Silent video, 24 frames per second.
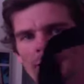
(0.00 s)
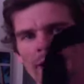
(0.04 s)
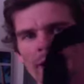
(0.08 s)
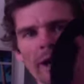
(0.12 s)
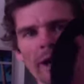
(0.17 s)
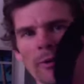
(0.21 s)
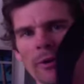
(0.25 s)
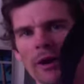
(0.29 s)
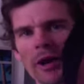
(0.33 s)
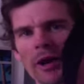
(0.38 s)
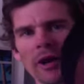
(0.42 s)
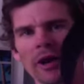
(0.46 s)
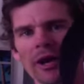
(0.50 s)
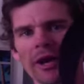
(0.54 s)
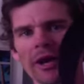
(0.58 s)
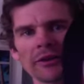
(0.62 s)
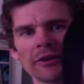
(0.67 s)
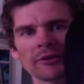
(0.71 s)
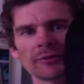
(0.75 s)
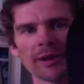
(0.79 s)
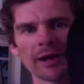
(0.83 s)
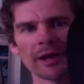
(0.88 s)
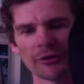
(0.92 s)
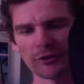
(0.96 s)
Anyway, I don't need to
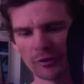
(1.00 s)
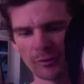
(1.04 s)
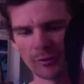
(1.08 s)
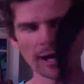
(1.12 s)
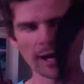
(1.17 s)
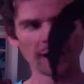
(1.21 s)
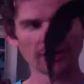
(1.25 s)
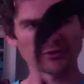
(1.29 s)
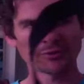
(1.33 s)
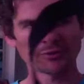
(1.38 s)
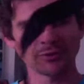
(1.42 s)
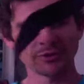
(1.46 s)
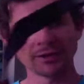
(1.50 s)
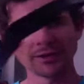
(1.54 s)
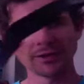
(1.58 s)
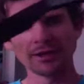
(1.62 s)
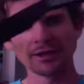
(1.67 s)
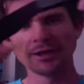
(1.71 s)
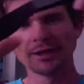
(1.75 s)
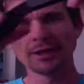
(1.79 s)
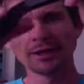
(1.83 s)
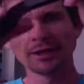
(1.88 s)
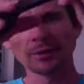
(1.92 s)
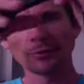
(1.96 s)
explain too much, but
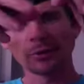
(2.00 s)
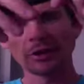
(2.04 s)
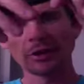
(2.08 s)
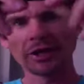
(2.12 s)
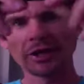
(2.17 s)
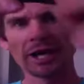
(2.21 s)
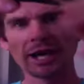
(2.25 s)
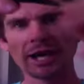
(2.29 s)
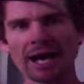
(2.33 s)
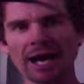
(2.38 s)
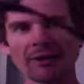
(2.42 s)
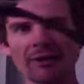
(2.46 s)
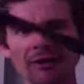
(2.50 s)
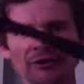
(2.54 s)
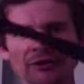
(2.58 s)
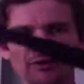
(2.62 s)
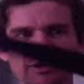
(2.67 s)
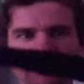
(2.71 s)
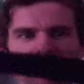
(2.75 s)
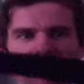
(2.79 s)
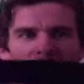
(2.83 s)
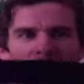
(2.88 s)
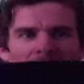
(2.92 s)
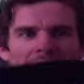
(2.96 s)
when you get a heart rate
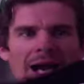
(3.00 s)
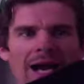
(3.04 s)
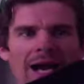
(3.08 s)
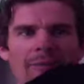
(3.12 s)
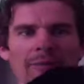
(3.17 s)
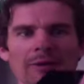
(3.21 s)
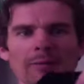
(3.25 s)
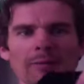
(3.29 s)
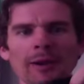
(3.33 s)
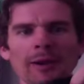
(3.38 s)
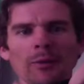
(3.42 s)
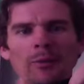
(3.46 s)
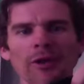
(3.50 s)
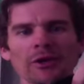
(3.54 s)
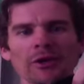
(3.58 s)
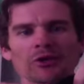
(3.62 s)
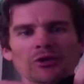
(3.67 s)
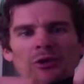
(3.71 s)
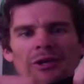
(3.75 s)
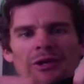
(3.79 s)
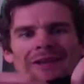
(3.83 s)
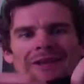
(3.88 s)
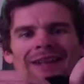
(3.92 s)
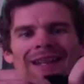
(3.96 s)
strap from Garmin, you might want to make
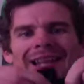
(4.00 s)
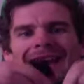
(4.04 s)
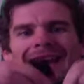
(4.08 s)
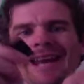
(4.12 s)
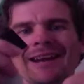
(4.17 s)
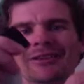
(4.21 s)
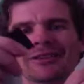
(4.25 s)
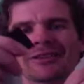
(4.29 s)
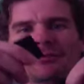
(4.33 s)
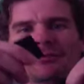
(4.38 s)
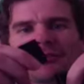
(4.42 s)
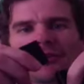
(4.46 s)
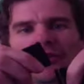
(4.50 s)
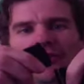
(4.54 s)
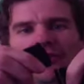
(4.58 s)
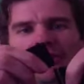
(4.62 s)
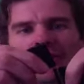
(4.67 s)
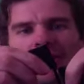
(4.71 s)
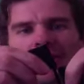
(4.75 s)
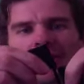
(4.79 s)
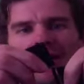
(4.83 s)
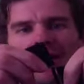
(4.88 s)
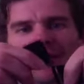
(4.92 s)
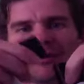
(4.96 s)
sure you get the latest
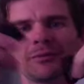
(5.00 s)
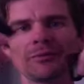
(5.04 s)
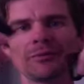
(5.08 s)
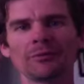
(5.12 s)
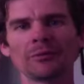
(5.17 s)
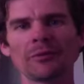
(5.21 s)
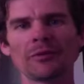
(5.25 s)
design.